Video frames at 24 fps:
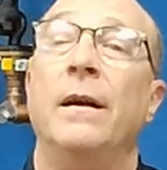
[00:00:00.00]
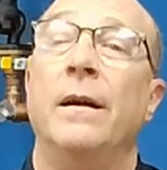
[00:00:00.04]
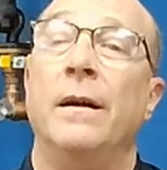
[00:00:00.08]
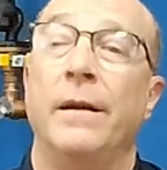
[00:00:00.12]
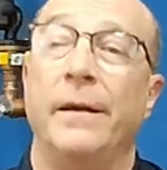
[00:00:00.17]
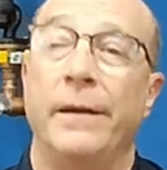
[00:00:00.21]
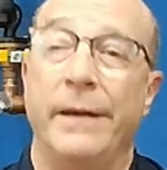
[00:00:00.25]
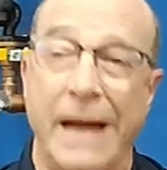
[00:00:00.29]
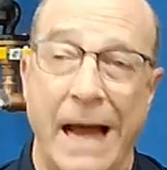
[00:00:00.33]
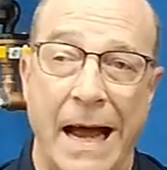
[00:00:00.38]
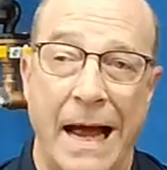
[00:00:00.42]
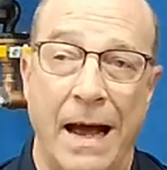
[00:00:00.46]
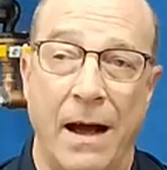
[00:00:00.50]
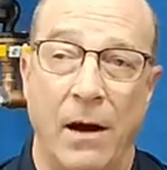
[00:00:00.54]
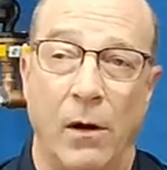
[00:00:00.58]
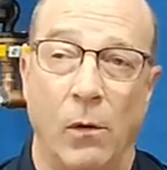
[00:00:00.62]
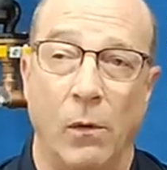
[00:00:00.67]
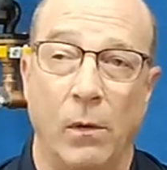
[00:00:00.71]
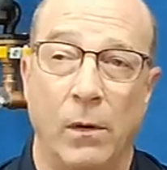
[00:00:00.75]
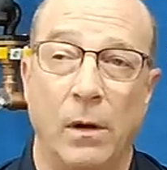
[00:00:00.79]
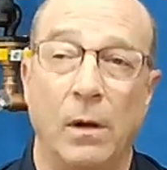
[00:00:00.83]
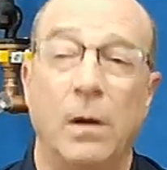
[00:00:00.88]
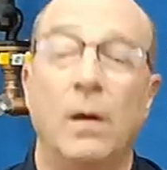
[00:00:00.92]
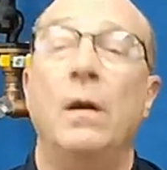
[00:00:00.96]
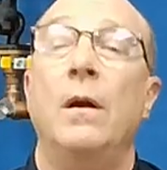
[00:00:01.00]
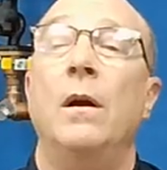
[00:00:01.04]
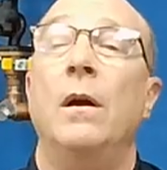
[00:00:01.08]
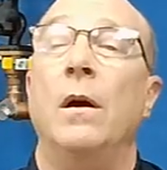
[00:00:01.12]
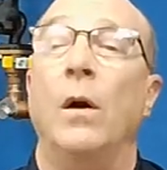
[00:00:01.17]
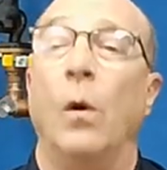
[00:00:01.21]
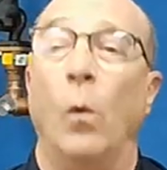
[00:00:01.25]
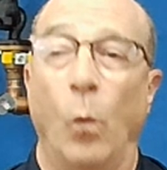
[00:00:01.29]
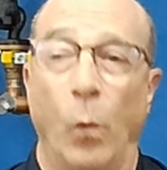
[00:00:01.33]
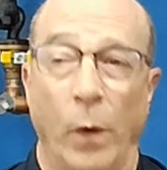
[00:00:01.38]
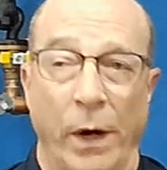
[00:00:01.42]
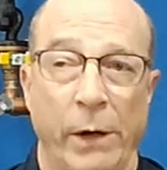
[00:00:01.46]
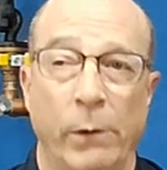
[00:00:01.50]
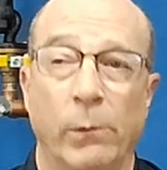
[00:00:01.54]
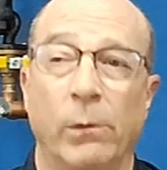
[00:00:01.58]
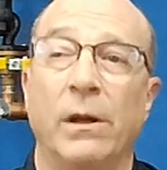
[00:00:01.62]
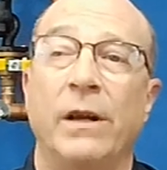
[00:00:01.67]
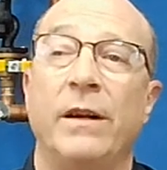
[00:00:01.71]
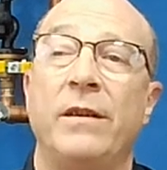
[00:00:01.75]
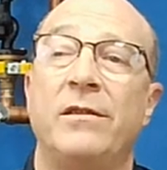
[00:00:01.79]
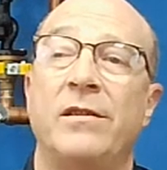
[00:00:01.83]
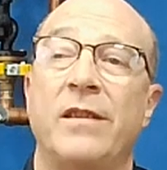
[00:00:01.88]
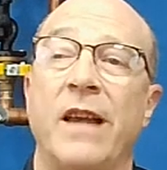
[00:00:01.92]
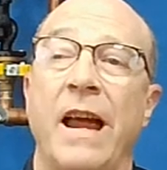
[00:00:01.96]
Now, we will
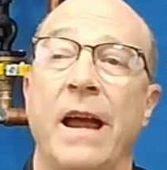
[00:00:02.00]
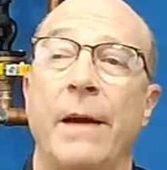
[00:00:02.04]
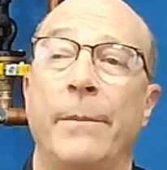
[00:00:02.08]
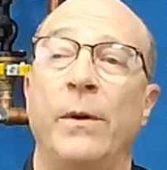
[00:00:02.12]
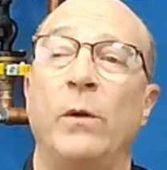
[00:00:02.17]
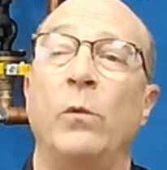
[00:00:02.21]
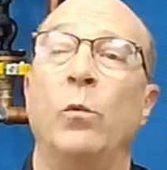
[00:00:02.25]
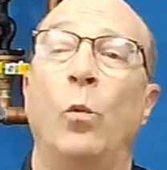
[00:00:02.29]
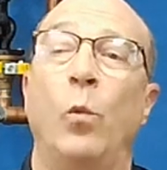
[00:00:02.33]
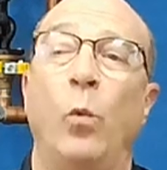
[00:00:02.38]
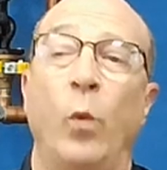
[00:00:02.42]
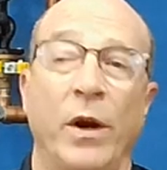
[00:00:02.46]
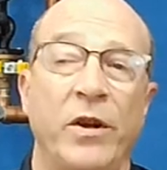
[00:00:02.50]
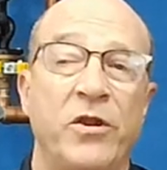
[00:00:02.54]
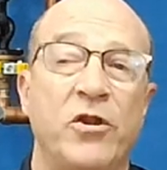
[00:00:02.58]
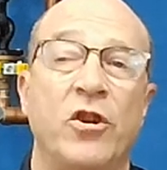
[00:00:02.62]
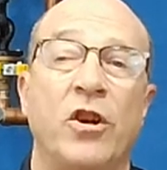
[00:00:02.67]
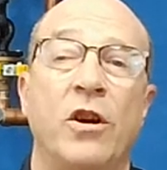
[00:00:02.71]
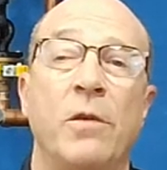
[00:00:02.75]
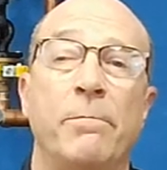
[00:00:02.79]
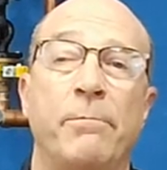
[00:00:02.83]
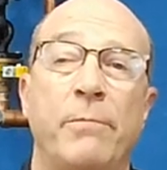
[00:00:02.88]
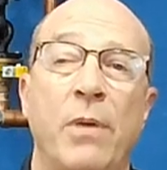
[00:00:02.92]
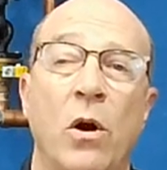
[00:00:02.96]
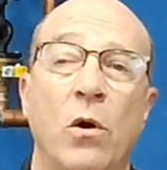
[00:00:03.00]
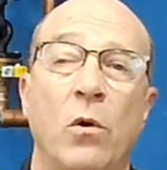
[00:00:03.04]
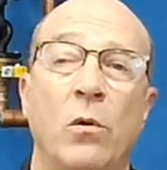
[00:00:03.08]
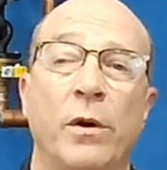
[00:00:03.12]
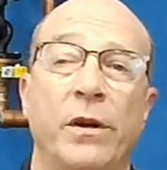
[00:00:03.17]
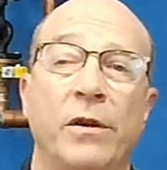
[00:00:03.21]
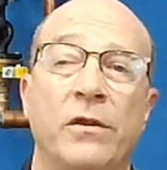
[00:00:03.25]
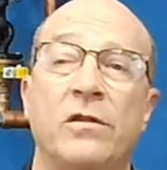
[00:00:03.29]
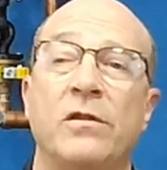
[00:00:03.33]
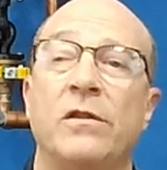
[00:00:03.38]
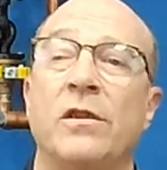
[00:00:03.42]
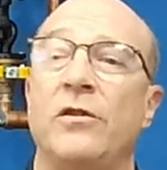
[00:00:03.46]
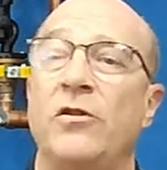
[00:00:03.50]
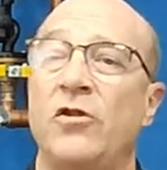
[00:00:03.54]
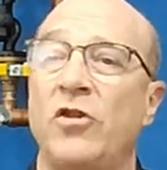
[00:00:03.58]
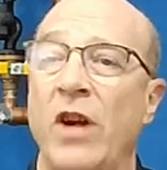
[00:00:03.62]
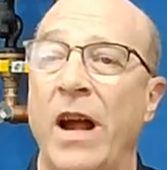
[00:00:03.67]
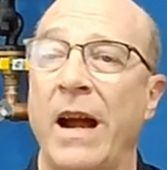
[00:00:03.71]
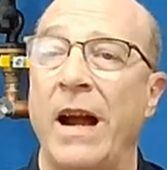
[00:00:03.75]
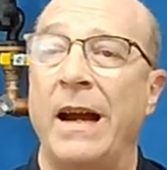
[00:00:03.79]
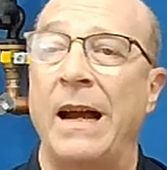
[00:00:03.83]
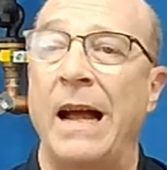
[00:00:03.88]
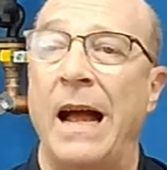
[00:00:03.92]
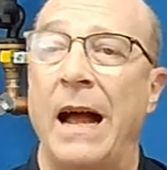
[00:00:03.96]
examine which components to
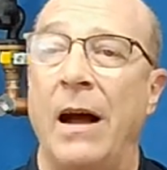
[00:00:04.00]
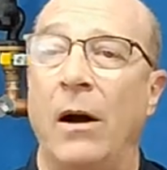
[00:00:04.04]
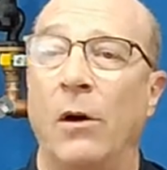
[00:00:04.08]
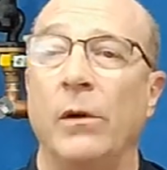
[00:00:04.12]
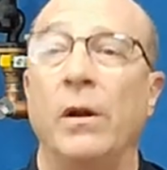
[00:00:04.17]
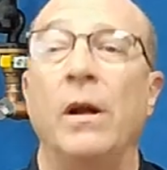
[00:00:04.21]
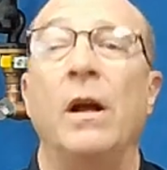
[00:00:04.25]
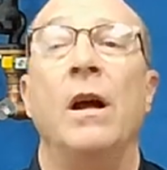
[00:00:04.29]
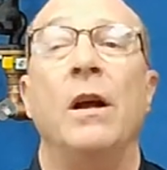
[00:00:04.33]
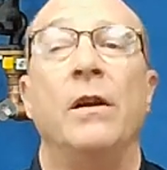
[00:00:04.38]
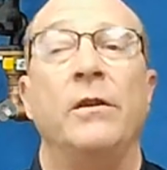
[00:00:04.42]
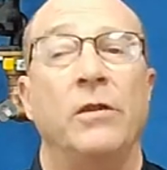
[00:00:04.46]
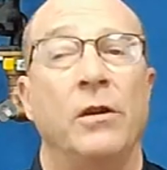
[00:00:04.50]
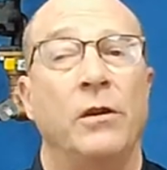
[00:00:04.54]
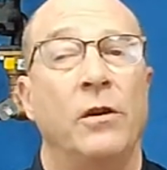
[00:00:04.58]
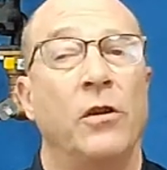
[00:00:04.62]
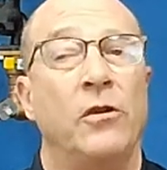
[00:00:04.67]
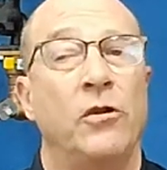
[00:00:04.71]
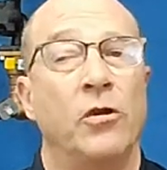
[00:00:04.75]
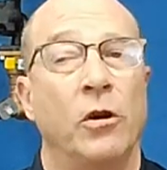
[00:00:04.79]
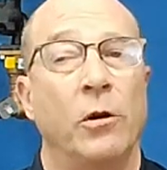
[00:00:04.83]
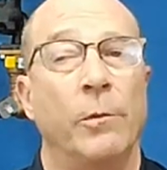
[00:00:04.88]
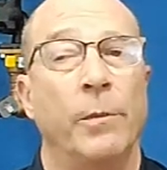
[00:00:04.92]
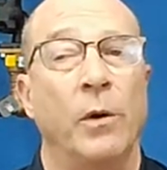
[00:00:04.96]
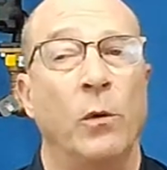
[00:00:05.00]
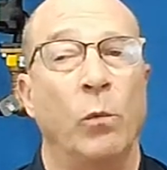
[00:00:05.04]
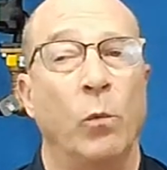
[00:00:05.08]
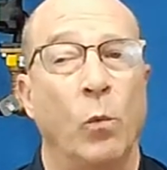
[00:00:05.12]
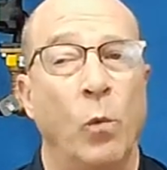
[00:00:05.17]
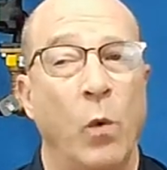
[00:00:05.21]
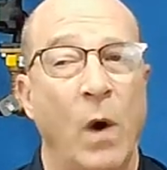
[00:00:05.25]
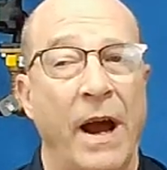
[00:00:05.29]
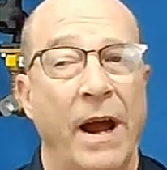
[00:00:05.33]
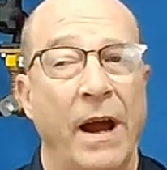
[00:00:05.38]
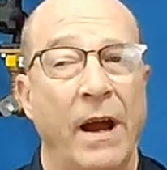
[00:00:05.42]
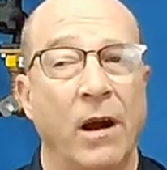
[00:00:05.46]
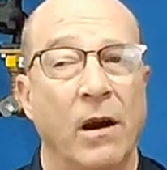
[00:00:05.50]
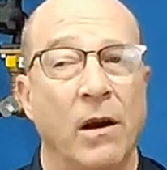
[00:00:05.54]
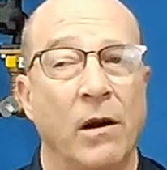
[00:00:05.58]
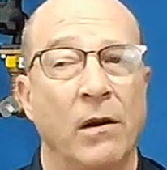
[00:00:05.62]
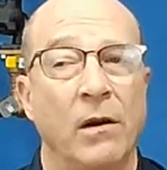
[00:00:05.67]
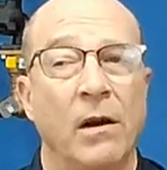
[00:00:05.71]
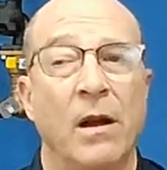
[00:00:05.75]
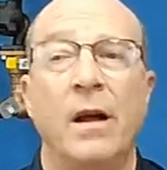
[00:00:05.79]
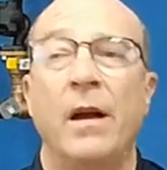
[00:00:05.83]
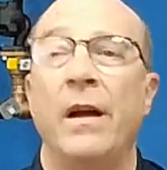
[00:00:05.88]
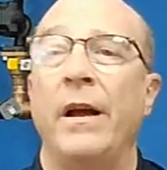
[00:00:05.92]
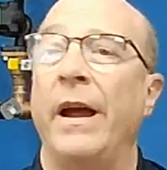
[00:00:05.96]
check out to determine where
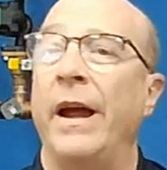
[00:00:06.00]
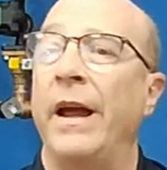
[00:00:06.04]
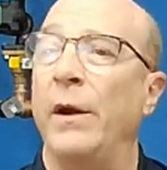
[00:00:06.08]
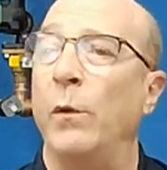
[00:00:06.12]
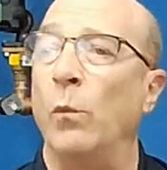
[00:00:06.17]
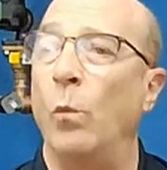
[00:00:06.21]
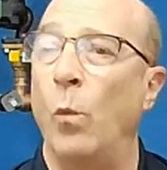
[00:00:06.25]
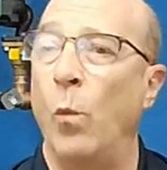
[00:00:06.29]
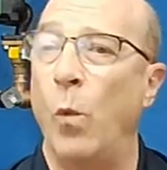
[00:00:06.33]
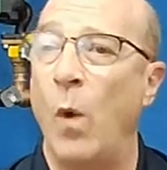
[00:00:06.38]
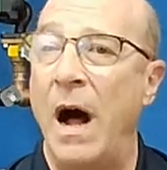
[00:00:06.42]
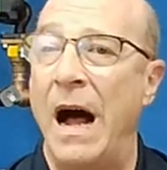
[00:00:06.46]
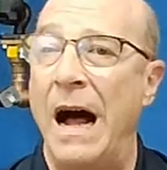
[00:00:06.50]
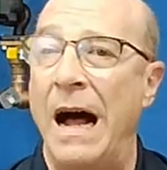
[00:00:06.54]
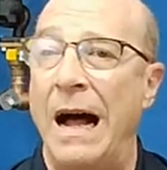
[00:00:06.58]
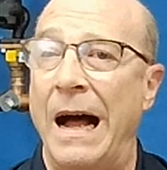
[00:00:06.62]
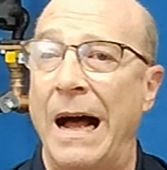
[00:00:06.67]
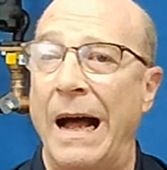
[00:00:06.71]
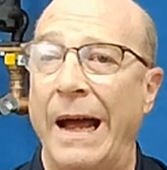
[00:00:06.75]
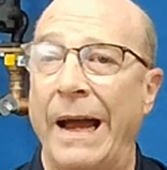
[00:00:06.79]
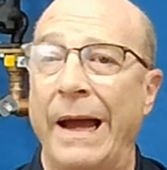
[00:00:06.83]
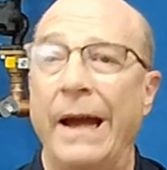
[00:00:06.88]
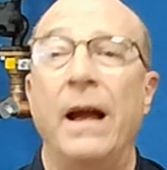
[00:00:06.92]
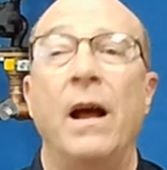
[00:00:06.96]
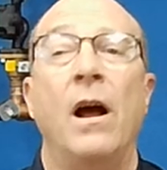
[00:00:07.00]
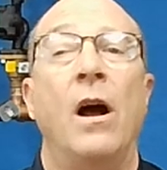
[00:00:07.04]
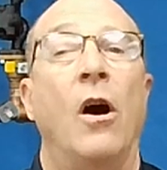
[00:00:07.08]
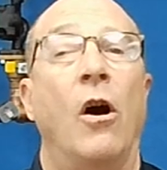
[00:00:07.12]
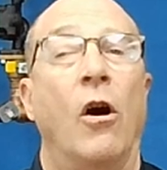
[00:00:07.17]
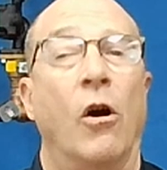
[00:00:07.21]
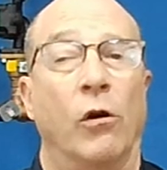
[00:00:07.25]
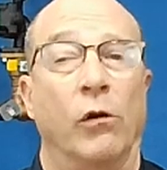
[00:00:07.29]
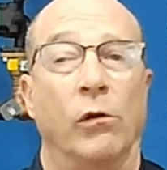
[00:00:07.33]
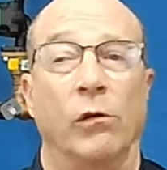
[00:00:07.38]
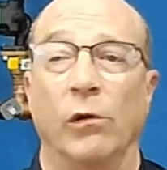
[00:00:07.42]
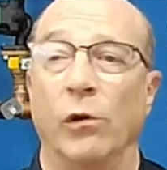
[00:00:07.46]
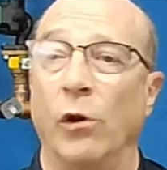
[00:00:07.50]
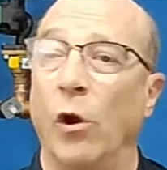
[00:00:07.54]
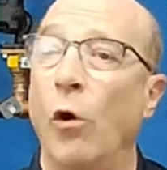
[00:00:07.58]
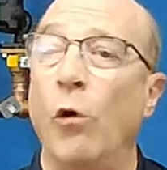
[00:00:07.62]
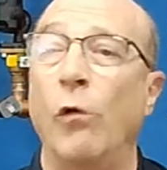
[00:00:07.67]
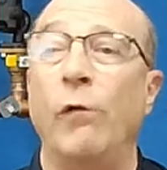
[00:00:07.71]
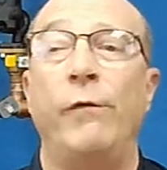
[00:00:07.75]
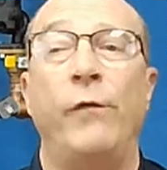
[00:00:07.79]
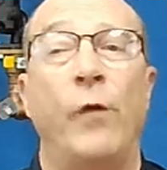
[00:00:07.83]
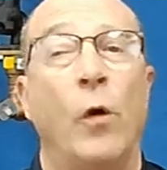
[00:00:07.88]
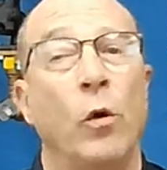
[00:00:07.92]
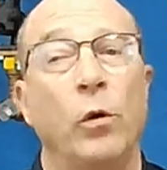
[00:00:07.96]
and why our low
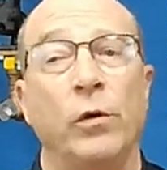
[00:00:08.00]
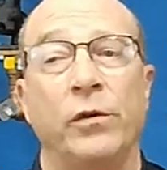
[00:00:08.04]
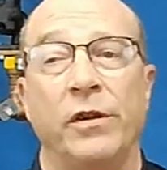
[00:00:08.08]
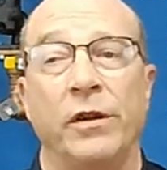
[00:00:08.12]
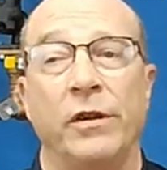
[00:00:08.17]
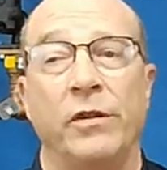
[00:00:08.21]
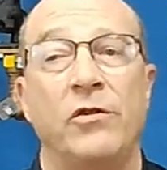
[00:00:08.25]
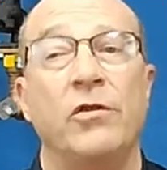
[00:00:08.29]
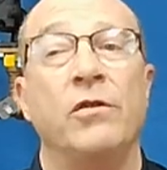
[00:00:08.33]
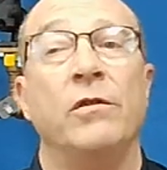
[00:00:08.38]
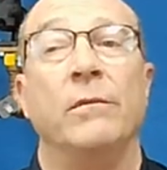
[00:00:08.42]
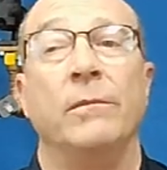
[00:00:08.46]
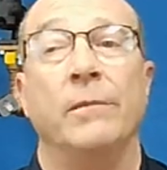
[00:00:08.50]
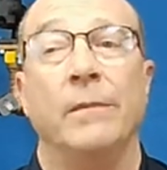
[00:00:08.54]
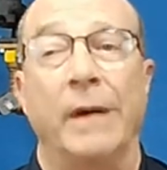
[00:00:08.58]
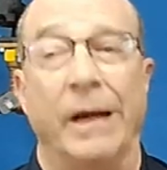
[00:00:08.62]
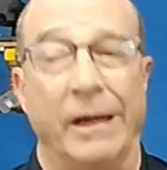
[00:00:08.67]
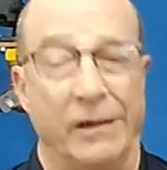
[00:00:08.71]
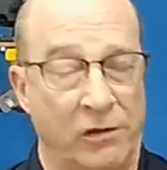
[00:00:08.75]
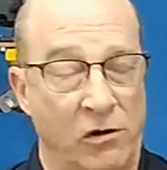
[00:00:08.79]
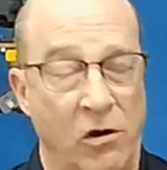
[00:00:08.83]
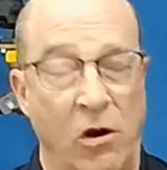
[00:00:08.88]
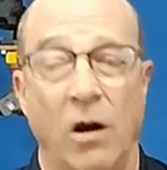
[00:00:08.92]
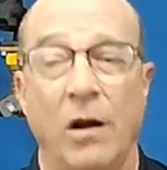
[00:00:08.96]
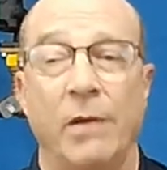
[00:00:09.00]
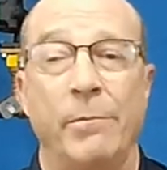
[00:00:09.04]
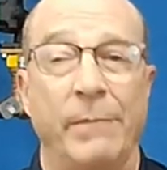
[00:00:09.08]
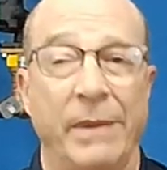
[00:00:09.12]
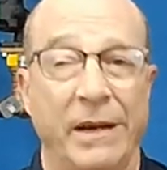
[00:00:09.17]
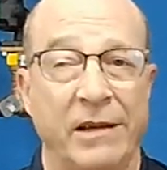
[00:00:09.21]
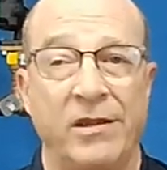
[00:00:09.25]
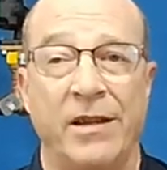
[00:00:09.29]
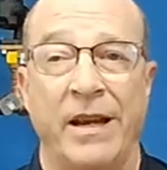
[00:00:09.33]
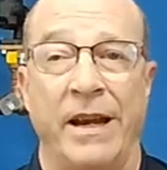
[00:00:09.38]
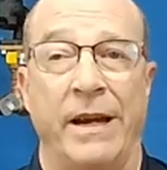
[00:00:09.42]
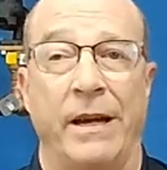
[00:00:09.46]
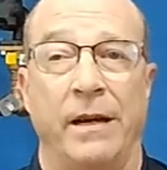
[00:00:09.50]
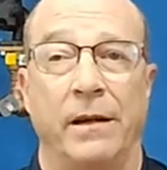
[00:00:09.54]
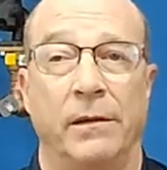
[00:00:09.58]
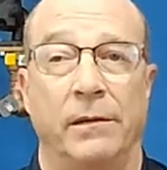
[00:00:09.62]
voltage has gone missing.